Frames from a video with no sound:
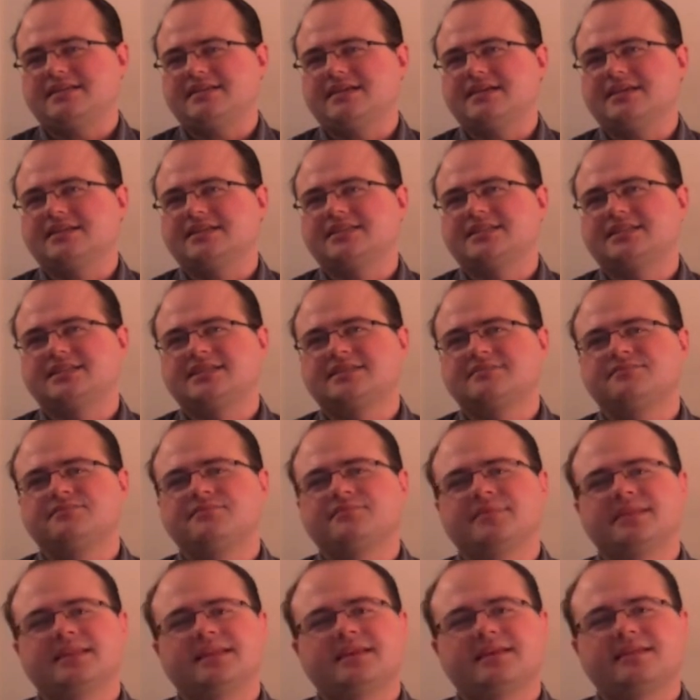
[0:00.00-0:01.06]
this,
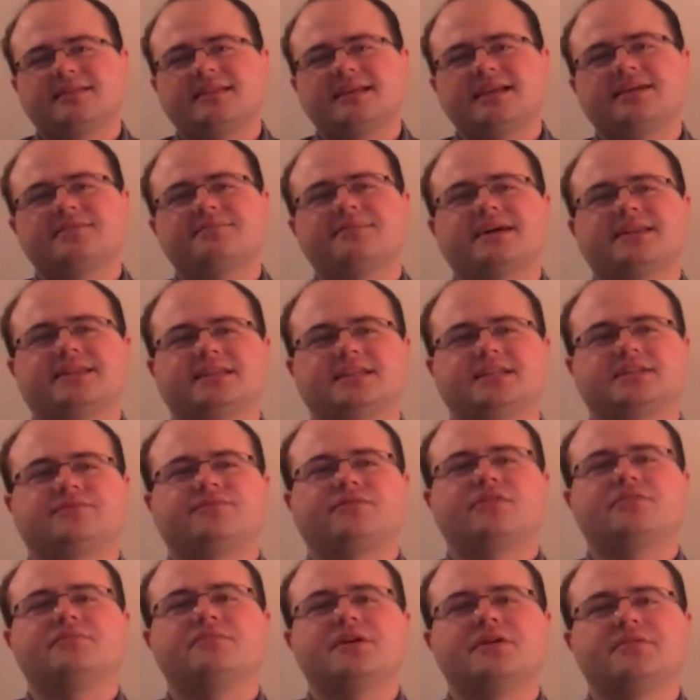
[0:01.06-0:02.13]
Think about this
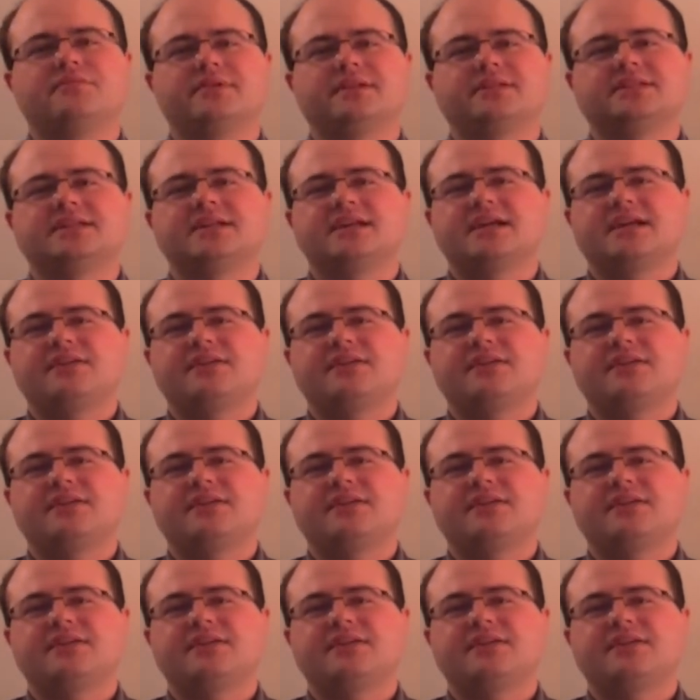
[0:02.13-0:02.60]
for a moment.